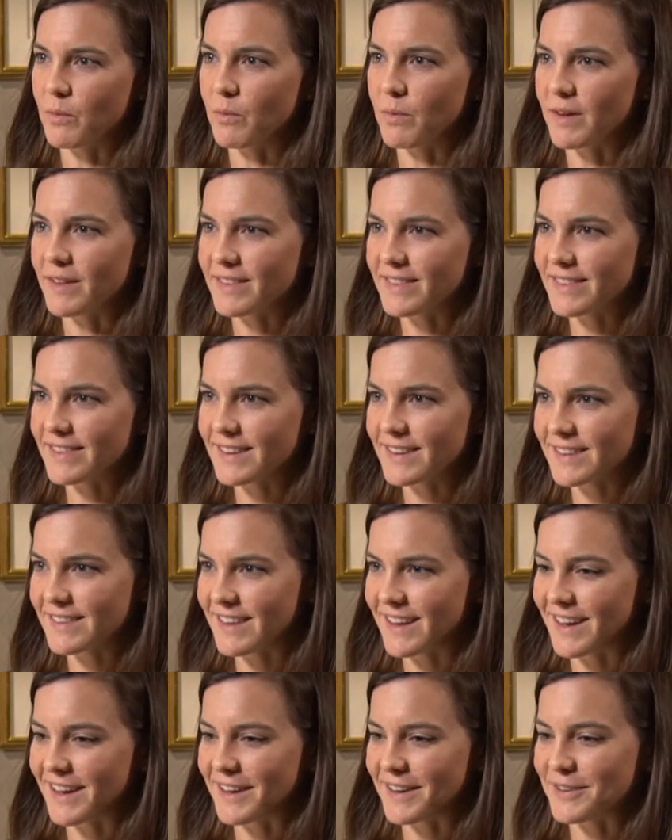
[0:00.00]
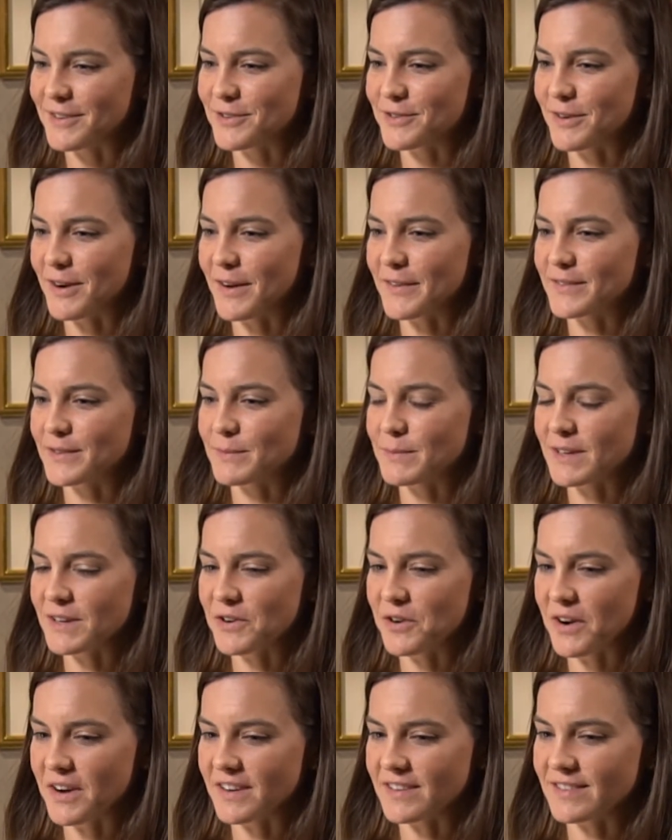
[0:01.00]
One thing that drives me
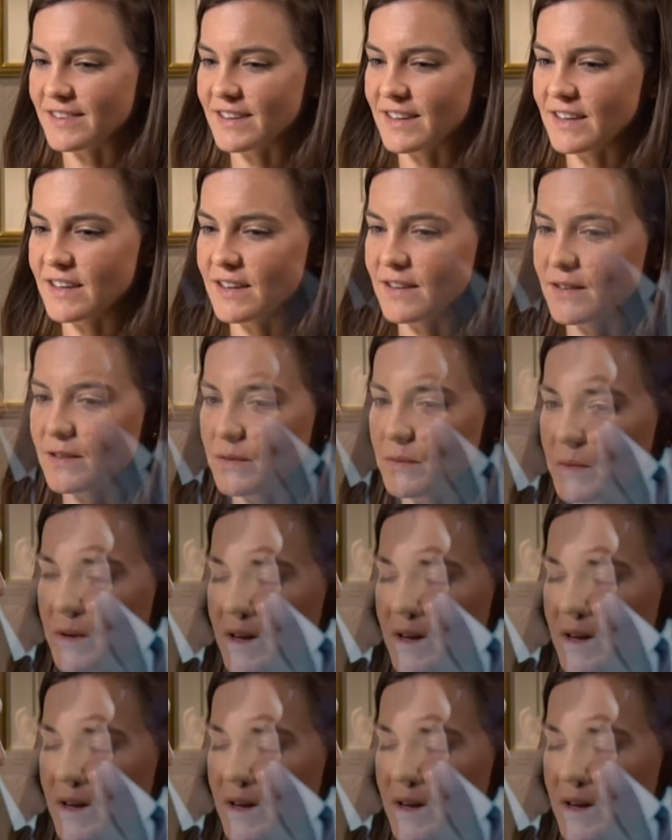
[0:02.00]
crazy is